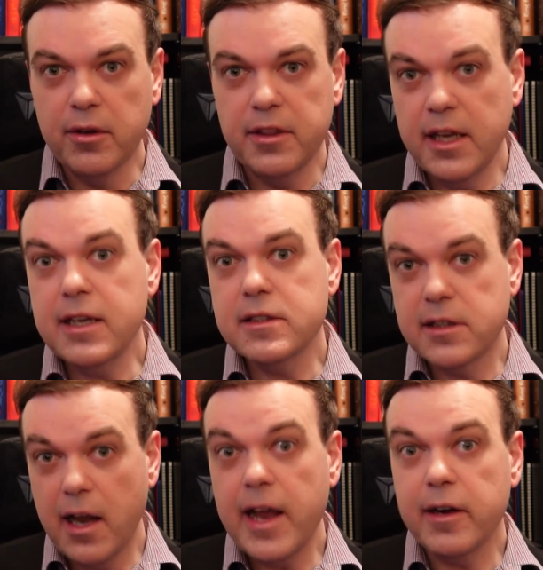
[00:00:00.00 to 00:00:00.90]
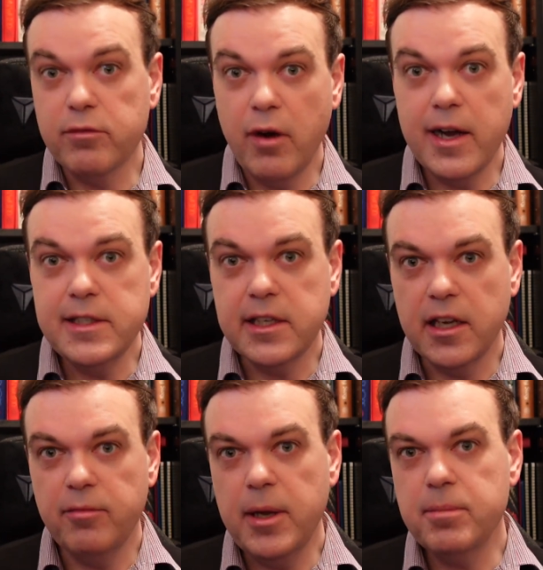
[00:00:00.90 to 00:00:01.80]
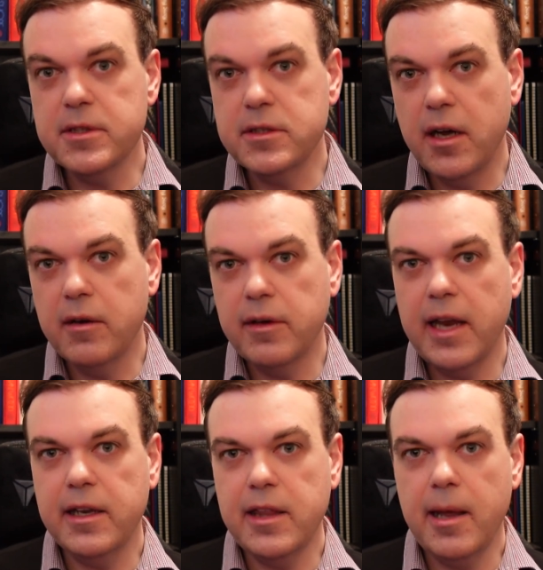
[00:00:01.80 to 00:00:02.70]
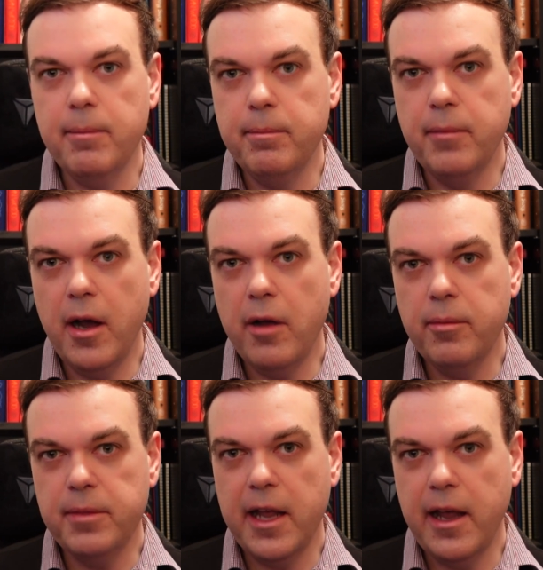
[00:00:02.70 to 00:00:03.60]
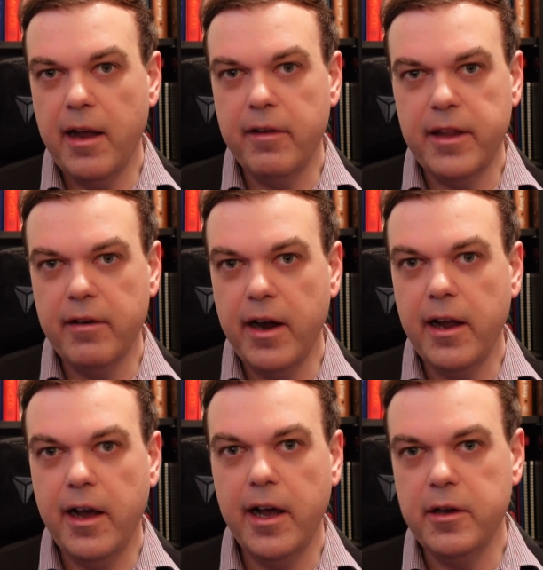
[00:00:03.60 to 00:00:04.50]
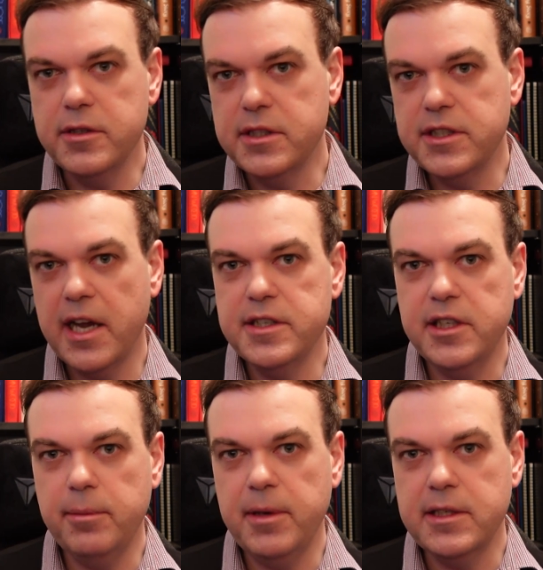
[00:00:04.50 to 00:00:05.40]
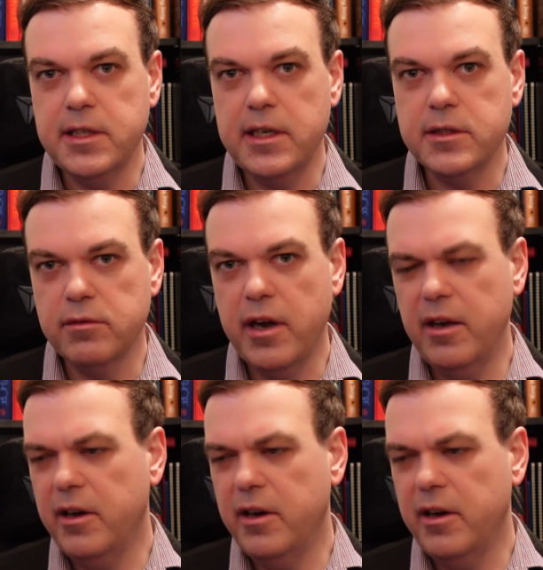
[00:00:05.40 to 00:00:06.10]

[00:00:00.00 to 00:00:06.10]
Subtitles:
things like writing, if people start getting their AI using ChatGPT to write,